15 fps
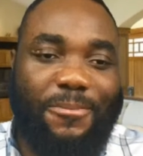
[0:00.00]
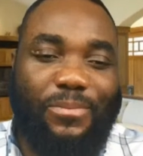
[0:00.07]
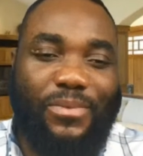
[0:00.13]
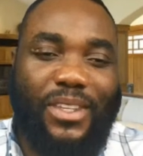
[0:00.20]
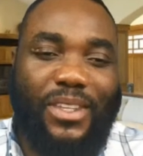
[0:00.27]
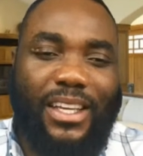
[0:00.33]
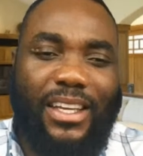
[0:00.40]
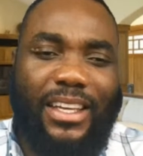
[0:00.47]

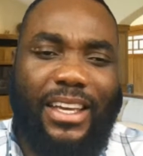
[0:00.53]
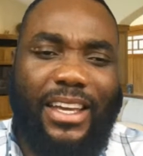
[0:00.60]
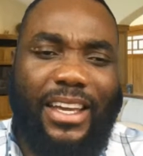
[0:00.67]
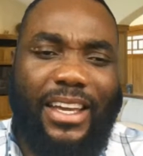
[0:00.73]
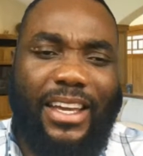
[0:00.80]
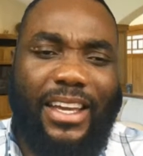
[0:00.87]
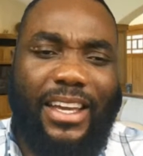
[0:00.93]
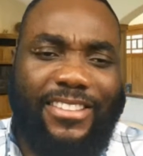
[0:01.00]
Yeah, it
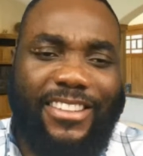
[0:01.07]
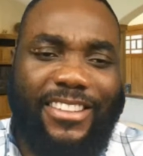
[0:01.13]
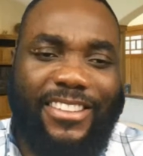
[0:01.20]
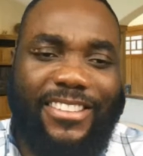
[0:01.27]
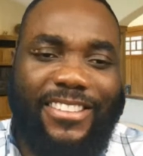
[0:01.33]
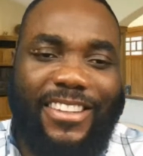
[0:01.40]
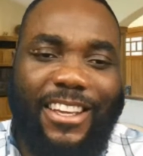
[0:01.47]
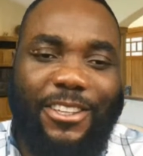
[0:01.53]
says
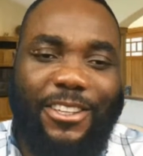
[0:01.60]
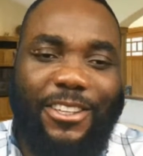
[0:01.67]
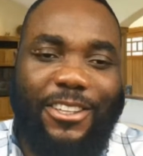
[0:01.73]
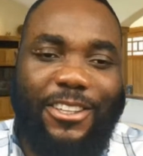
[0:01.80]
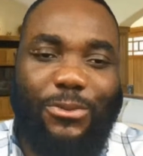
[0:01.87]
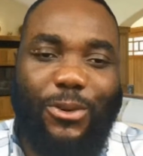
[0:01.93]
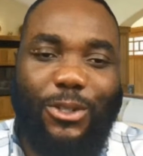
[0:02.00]
thank you for the